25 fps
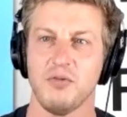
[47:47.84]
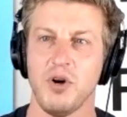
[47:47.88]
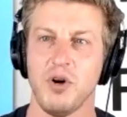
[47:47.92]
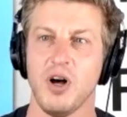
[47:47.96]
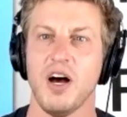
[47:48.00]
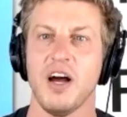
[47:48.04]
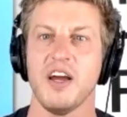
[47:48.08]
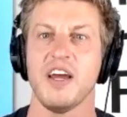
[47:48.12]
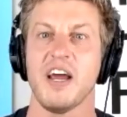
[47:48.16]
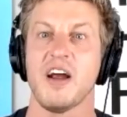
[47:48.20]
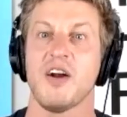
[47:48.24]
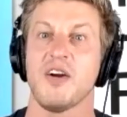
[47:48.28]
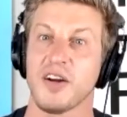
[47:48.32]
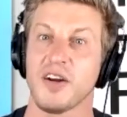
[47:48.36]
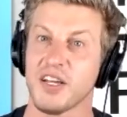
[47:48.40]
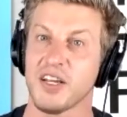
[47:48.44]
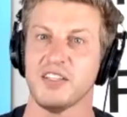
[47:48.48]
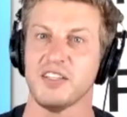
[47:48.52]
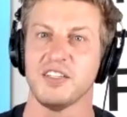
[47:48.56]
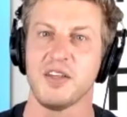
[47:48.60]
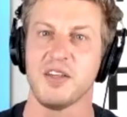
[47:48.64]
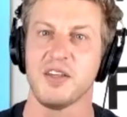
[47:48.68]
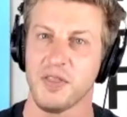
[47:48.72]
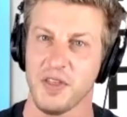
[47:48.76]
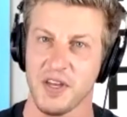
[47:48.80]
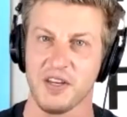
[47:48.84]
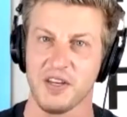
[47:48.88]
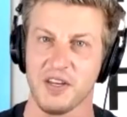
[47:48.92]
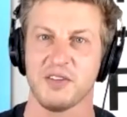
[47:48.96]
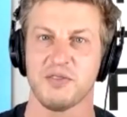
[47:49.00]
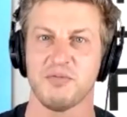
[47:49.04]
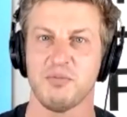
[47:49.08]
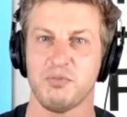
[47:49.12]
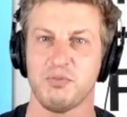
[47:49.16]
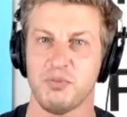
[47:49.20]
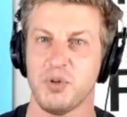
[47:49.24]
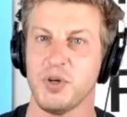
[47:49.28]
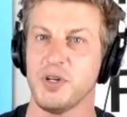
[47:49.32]
arrogantly think
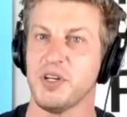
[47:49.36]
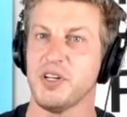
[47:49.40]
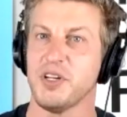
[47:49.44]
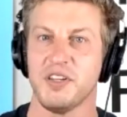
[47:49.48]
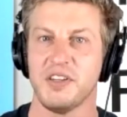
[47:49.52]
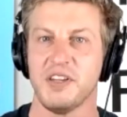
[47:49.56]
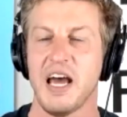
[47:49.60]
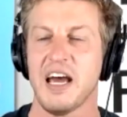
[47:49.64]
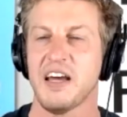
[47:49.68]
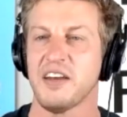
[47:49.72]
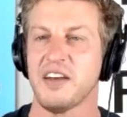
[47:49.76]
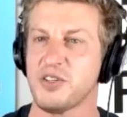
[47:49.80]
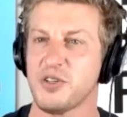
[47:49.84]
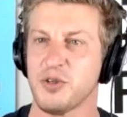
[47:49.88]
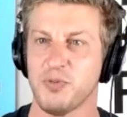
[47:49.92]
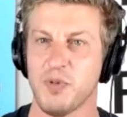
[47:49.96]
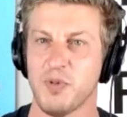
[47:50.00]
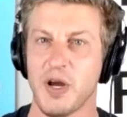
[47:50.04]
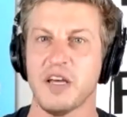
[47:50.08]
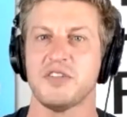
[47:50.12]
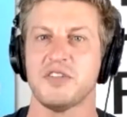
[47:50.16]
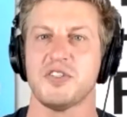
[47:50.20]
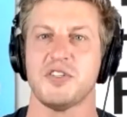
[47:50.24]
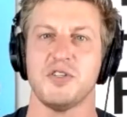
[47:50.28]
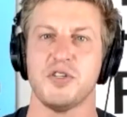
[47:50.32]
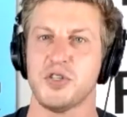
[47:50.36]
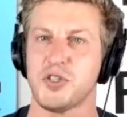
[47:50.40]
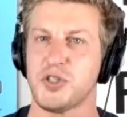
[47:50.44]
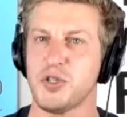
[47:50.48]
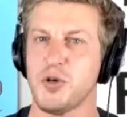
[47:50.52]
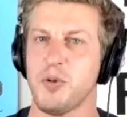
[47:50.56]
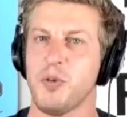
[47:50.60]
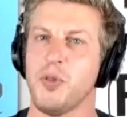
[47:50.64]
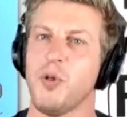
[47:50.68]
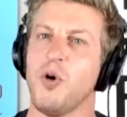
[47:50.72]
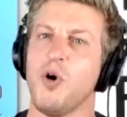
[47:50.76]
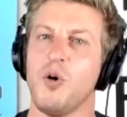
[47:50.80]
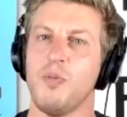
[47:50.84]
put that to rest and just
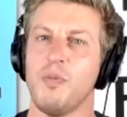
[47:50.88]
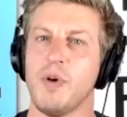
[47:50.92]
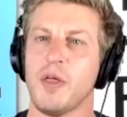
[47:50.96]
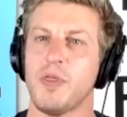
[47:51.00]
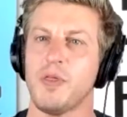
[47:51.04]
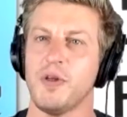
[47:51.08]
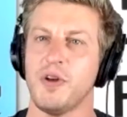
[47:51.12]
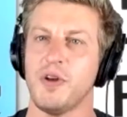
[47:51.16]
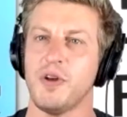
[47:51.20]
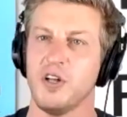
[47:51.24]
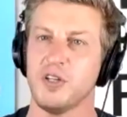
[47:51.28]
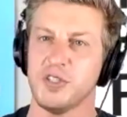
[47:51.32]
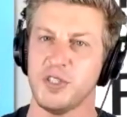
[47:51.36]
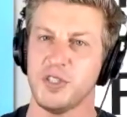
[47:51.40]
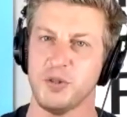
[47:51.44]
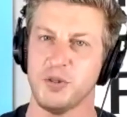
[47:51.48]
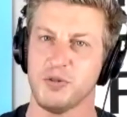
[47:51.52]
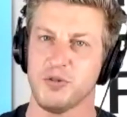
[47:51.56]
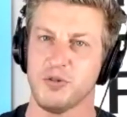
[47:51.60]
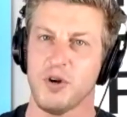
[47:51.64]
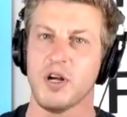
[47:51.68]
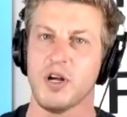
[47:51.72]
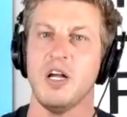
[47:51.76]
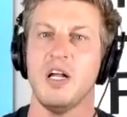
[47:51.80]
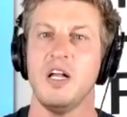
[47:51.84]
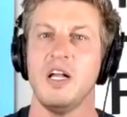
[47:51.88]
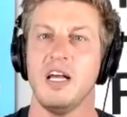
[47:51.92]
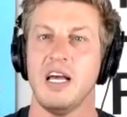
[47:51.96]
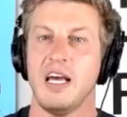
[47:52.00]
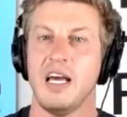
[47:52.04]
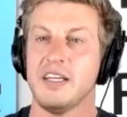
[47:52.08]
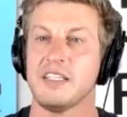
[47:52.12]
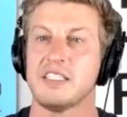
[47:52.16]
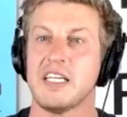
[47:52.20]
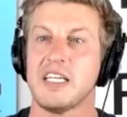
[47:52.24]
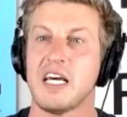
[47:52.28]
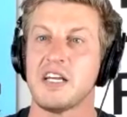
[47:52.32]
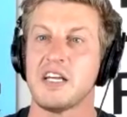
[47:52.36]
showed the whole methodology was wrong.
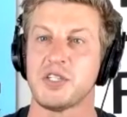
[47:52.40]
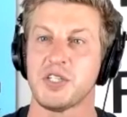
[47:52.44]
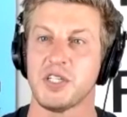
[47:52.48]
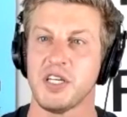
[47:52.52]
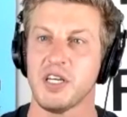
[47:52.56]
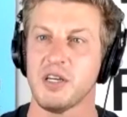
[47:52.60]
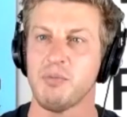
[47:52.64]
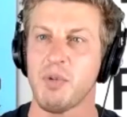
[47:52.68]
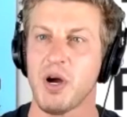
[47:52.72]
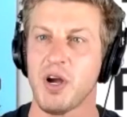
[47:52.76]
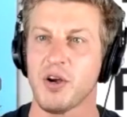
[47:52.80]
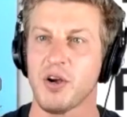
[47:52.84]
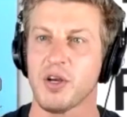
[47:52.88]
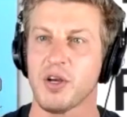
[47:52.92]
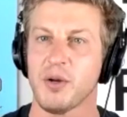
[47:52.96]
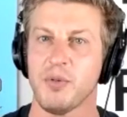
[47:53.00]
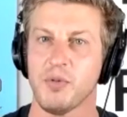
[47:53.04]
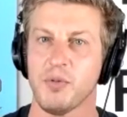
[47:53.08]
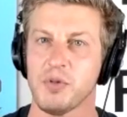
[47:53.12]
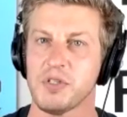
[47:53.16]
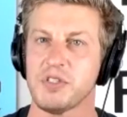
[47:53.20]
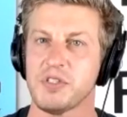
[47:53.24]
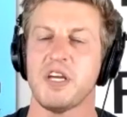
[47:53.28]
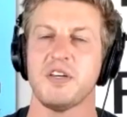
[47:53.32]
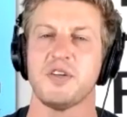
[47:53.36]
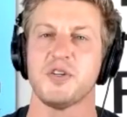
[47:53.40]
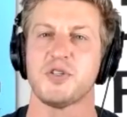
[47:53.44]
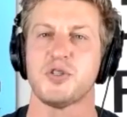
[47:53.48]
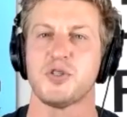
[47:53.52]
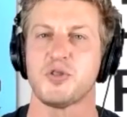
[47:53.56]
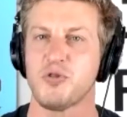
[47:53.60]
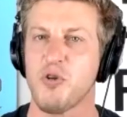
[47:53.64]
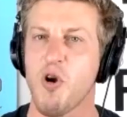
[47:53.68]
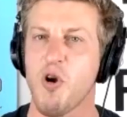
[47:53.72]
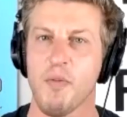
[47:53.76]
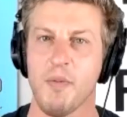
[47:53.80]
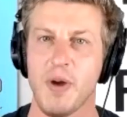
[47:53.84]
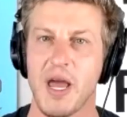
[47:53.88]
And essentially my argument was they just
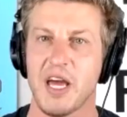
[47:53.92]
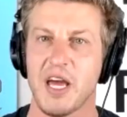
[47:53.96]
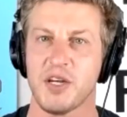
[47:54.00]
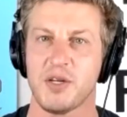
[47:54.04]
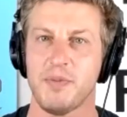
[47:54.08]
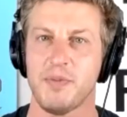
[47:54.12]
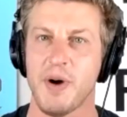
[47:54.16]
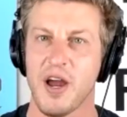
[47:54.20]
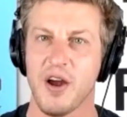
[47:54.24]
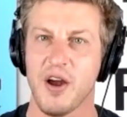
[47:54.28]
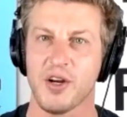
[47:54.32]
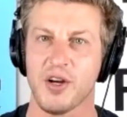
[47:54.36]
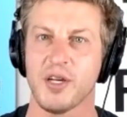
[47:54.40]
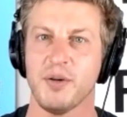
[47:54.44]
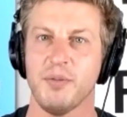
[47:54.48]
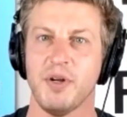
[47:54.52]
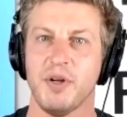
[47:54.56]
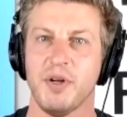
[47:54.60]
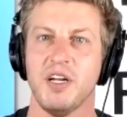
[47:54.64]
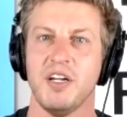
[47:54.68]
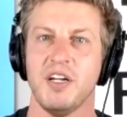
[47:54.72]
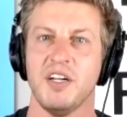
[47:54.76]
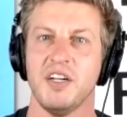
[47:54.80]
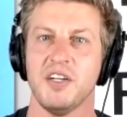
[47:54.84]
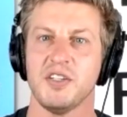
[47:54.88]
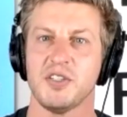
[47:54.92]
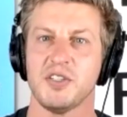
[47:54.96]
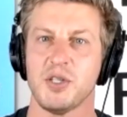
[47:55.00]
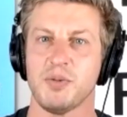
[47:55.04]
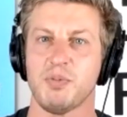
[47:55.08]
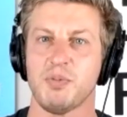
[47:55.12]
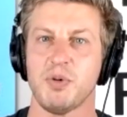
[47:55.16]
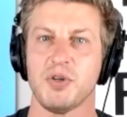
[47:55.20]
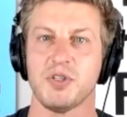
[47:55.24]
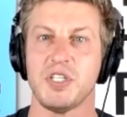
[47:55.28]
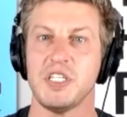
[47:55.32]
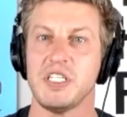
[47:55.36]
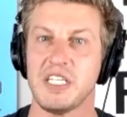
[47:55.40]
straw manned my argument. So
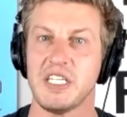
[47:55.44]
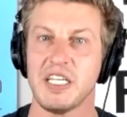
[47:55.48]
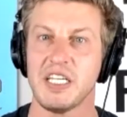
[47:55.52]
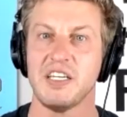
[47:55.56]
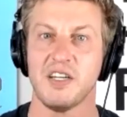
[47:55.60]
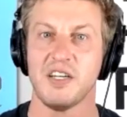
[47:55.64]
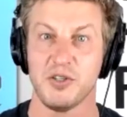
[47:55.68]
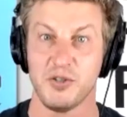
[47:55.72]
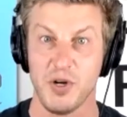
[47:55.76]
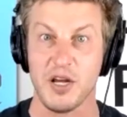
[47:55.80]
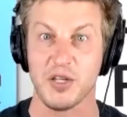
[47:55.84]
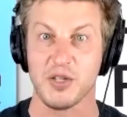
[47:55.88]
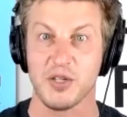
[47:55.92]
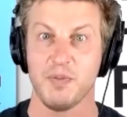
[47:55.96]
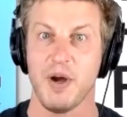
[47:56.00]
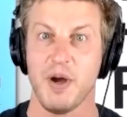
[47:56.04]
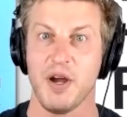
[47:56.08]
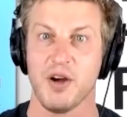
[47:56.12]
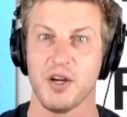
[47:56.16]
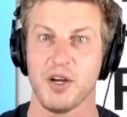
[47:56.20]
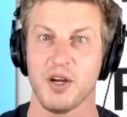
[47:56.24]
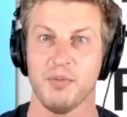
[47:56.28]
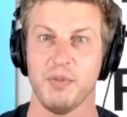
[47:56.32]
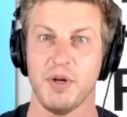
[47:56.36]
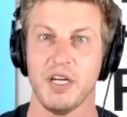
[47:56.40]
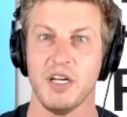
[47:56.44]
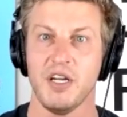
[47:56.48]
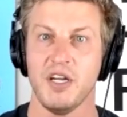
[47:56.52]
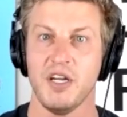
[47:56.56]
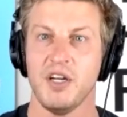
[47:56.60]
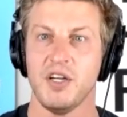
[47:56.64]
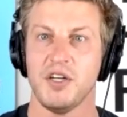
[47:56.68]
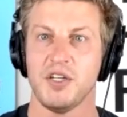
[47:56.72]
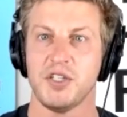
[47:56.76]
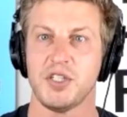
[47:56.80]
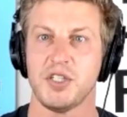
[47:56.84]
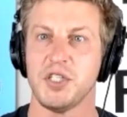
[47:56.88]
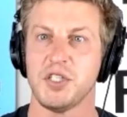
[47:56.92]
the person didn't address my argument.
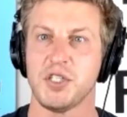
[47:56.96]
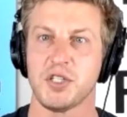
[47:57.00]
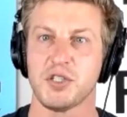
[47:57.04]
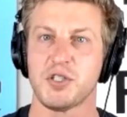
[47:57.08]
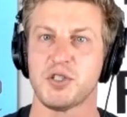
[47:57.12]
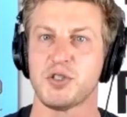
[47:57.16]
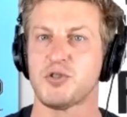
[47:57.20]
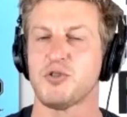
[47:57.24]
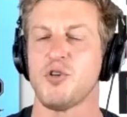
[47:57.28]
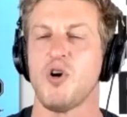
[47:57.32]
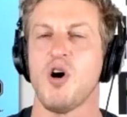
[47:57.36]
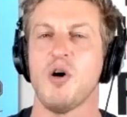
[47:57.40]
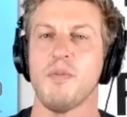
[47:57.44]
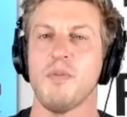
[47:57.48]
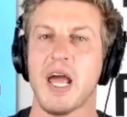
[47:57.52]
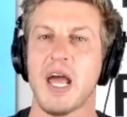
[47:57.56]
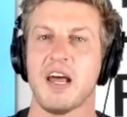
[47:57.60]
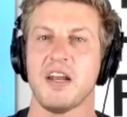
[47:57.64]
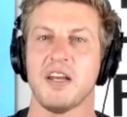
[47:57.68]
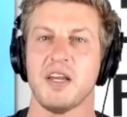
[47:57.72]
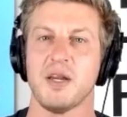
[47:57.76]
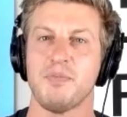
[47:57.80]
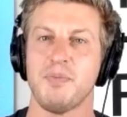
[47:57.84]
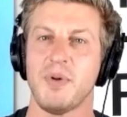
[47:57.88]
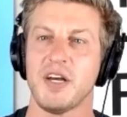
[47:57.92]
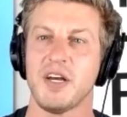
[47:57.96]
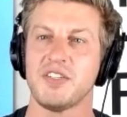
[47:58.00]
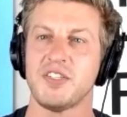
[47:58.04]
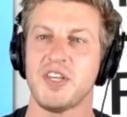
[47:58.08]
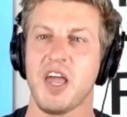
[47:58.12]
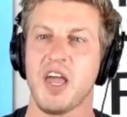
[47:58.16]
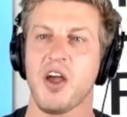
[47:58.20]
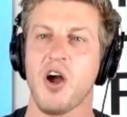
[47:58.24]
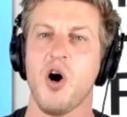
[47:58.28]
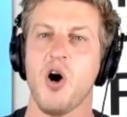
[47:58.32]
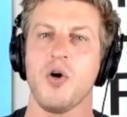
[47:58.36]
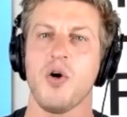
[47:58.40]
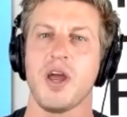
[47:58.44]
She just straw manned it by
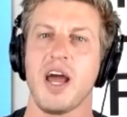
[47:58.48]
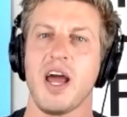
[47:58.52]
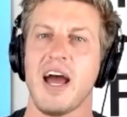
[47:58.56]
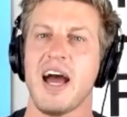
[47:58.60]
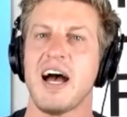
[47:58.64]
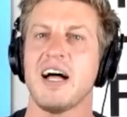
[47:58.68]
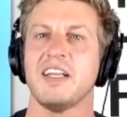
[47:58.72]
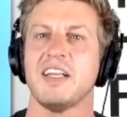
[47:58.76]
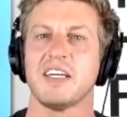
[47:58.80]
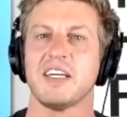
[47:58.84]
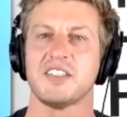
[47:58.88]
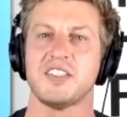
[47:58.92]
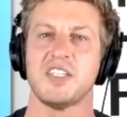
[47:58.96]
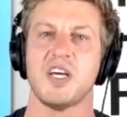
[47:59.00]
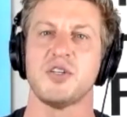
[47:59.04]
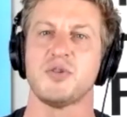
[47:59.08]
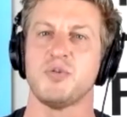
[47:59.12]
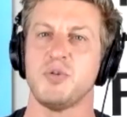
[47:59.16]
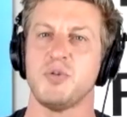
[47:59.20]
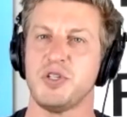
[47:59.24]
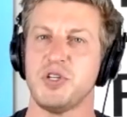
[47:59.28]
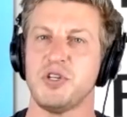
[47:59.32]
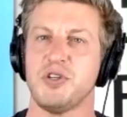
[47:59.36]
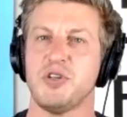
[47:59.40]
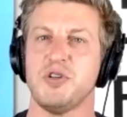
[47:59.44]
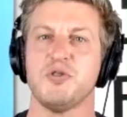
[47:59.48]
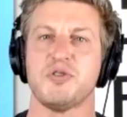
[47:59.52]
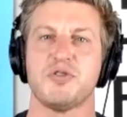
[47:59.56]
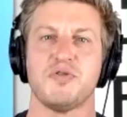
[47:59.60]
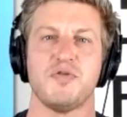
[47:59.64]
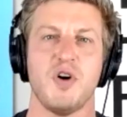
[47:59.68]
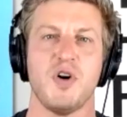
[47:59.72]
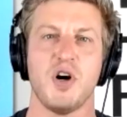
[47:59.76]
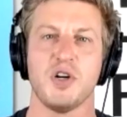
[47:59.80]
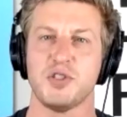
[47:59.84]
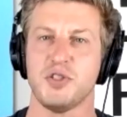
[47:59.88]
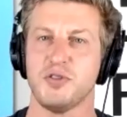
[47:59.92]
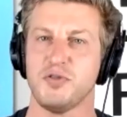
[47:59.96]
saying, oh yeah, Alex says we should use
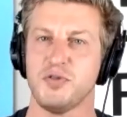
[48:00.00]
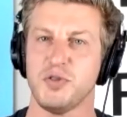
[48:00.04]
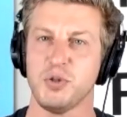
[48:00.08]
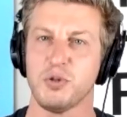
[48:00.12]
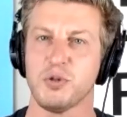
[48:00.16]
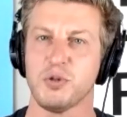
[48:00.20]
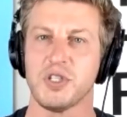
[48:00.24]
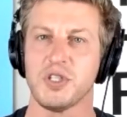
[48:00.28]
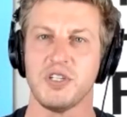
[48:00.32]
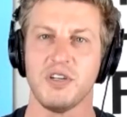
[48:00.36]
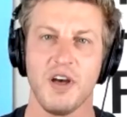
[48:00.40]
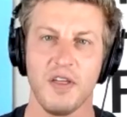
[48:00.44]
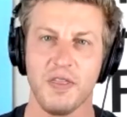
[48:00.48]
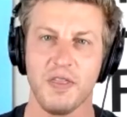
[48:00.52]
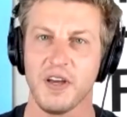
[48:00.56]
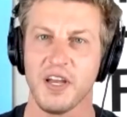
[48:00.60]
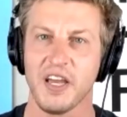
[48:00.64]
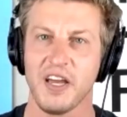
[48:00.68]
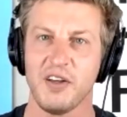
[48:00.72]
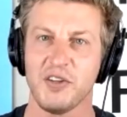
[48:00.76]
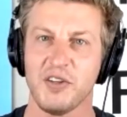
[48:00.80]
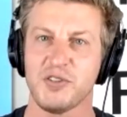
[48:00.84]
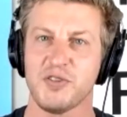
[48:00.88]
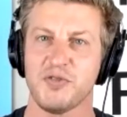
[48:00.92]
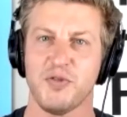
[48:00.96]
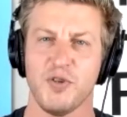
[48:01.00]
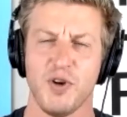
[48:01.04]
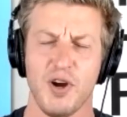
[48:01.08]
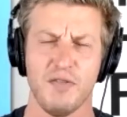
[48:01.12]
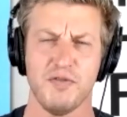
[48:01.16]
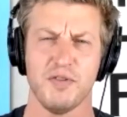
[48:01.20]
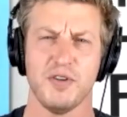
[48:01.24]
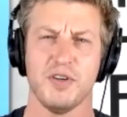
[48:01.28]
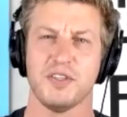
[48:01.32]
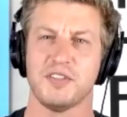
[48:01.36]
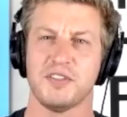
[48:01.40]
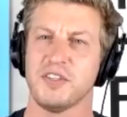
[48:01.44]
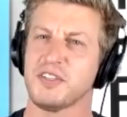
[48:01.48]
fossil fuels and nothing else
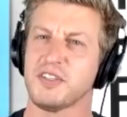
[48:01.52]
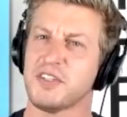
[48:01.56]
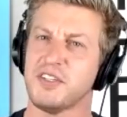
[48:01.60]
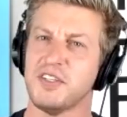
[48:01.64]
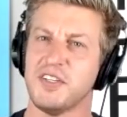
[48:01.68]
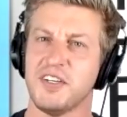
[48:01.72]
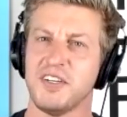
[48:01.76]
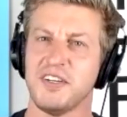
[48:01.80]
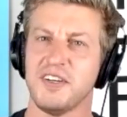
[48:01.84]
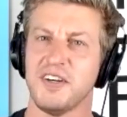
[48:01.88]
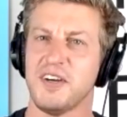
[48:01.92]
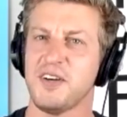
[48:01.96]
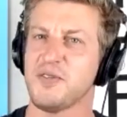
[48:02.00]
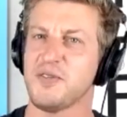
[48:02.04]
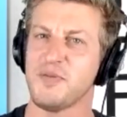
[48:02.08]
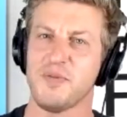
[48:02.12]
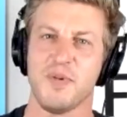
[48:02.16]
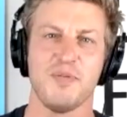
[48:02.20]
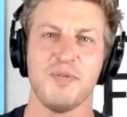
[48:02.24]
forever. And it's like, I don't